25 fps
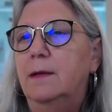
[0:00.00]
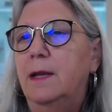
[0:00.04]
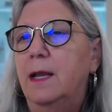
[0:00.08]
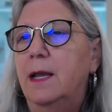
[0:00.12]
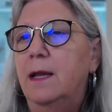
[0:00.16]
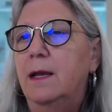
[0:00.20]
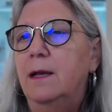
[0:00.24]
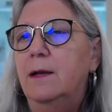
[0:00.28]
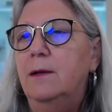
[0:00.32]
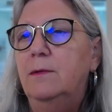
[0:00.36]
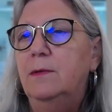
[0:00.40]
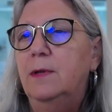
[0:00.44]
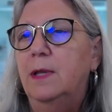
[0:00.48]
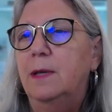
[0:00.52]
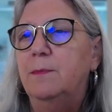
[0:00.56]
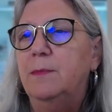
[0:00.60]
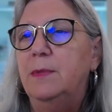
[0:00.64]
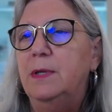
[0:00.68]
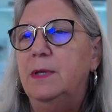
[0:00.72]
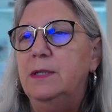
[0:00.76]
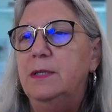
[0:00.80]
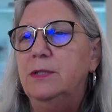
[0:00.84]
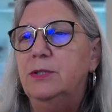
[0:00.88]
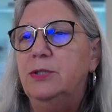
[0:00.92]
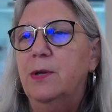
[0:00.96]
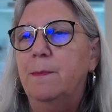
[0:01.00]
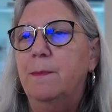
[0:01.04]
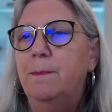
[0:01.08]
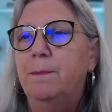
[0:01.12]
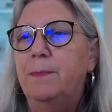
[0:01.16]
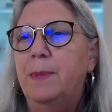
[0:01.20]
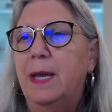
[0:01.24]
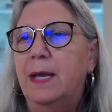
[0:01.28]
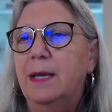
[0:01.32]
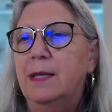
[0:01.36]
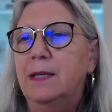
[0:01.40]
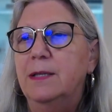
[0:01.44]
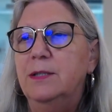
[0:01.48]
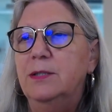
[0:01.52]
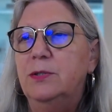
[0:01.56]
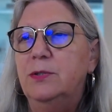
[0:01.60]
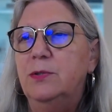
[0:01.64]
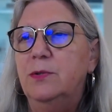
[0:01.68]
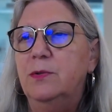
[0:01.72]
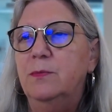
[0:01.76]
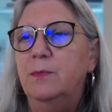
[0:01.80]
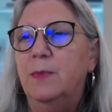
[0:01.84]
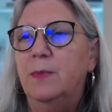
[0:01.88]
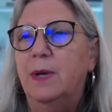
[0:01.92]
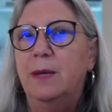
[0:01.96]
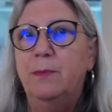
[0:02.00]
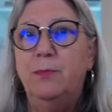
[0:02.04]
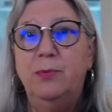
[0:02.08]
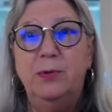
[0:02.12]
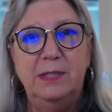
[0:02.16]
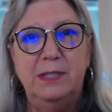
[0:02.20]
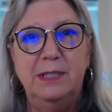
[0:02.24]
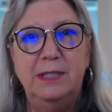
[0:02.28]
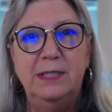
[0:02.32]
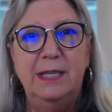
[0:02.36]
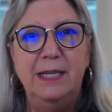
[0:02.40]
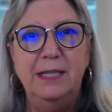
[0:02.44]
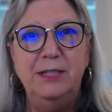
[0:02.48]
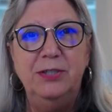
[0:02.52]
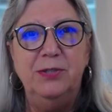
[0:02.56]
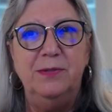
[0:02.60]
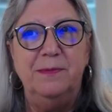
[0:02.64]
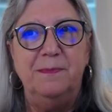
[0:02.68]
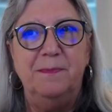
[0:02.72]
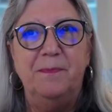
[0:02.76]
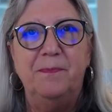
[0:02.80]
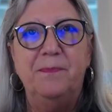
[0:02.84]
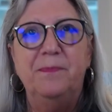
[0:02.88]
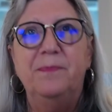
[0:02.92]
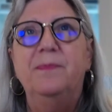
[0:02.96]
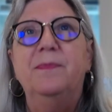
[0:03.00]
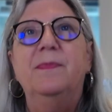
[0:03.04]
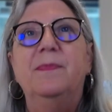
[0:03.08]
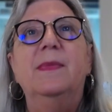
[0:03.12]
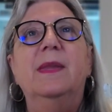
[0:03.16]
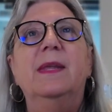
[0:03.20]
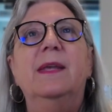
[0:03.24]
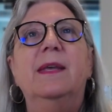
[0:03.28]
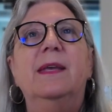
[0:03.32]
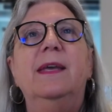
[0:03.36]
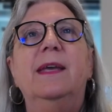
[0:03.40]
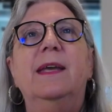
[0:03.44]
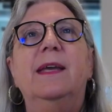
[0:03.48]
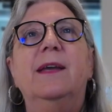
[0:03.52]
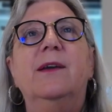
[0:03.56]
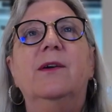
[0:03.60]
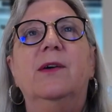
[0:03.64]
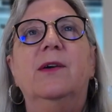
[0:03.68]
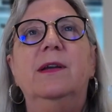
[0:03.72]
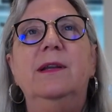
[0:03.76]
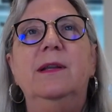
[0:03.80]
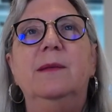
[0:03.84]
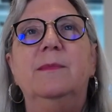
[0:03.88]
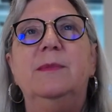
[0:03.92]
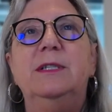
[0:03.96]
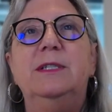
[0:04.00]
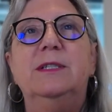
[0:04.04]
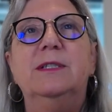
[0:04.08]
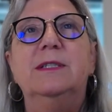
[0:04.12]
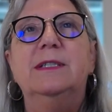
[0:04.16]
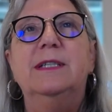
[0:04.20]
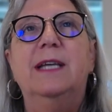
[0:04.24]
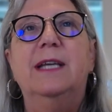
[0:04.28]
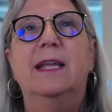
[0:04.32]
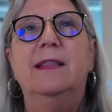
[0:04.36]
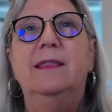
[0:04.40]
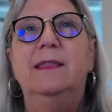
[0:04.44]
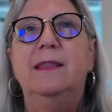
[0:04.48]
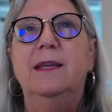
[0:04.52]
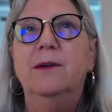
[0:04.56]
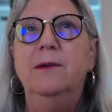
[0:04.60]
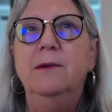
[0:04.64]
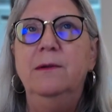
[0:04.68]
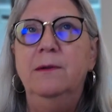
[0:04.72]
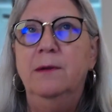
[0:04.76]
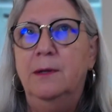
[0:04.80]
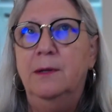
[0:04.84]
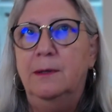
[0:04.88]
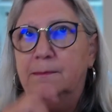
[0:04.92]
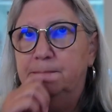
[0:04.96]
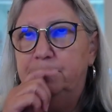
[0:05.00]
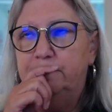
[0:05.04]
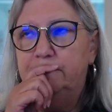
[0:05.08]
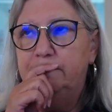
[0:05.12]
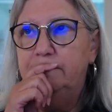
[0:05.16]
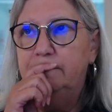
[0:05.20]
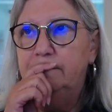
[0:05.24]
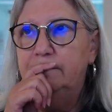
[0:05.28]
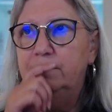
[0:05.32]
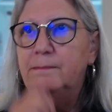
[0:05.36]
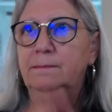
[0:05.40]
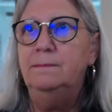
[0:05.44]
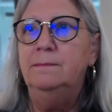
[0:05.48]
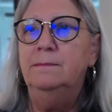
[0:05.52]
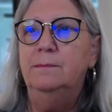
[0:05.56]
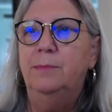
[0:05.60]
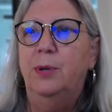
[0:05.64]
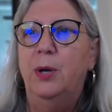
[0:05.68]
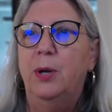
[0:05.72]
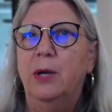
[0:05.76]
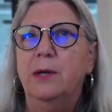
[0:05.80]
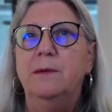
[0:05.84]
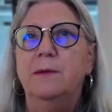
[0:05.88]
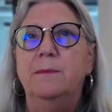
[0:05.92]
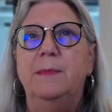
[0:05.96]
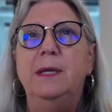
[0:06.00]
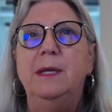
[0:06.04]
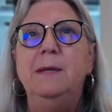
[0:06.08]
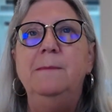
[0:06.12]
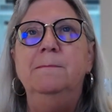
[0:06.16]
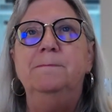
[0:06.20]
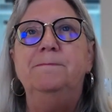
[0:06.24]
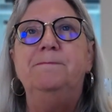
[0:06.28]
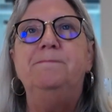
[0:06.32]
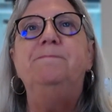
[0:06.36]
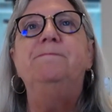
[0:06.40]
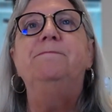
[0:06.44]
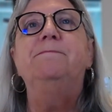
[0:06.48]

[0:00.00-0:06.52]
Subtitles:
Now let me jump back into my presentation. Hang on, let me just get there. Pardon me.